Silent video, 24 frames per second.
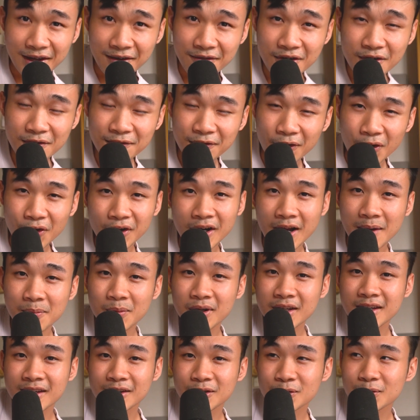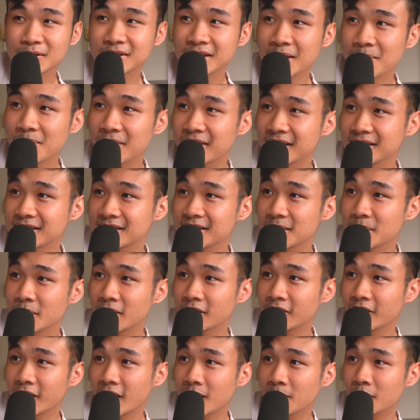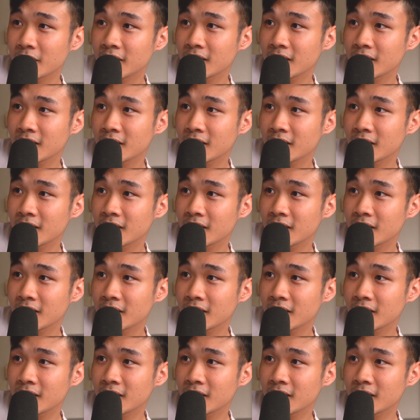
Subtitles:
level 4, I'm gonna do something similar. I'm